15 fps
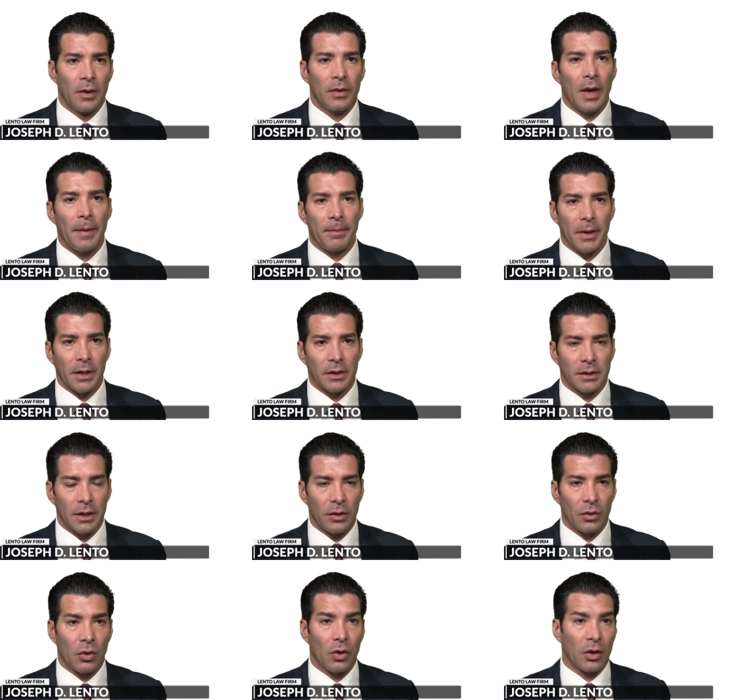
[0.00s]
That being
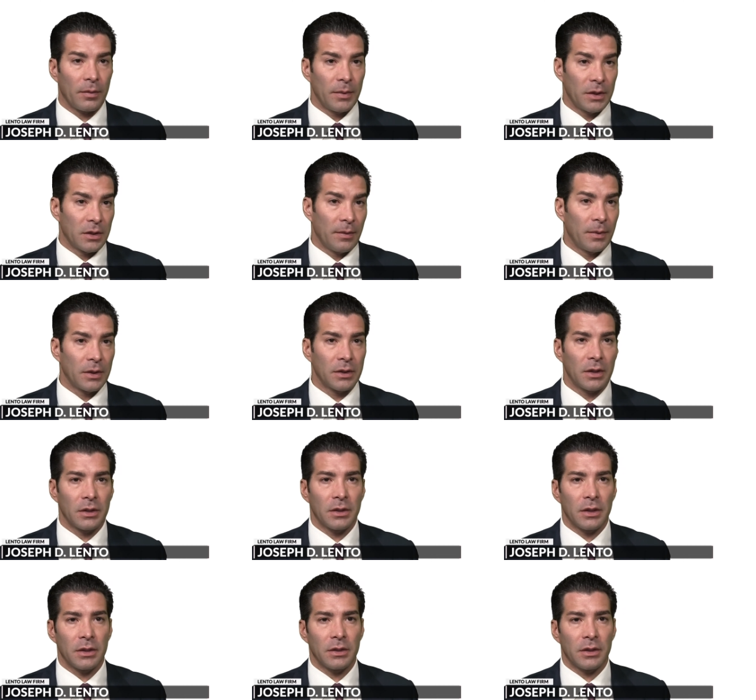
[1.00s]
said, there are going to be some
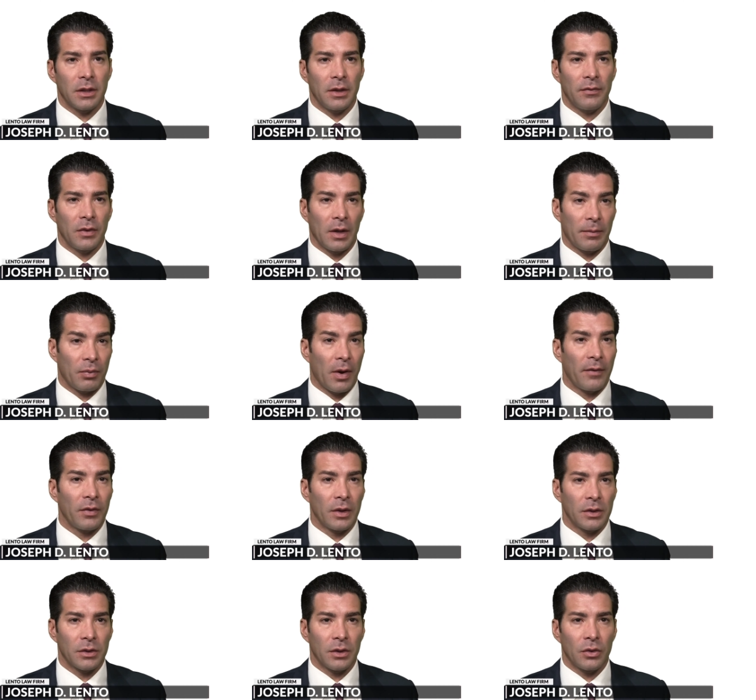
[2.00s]
instances, even at
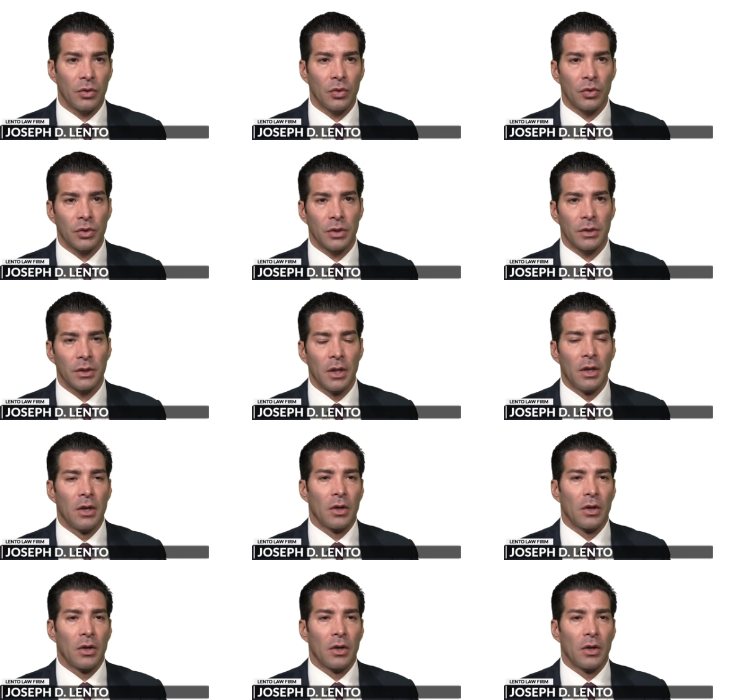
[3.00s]
private institutions,